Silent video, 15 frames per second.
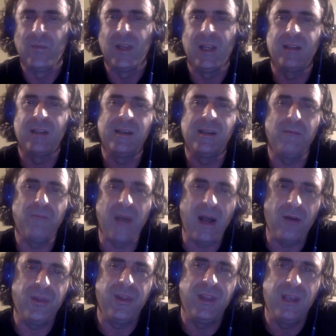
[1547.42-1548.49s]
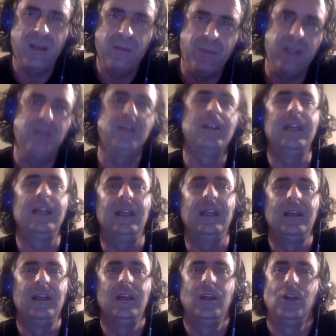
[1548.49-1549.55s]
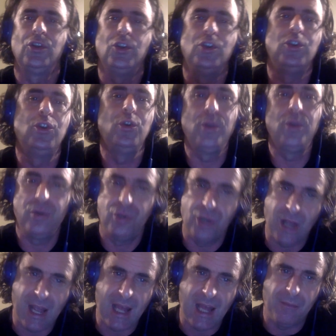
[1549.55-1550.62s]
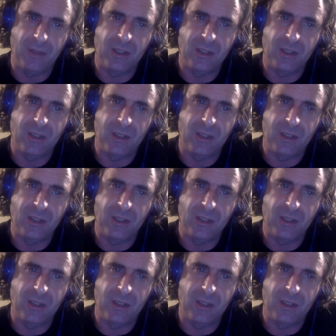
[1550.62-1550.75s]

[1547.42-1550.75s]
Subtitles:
It's about the ability to do their job.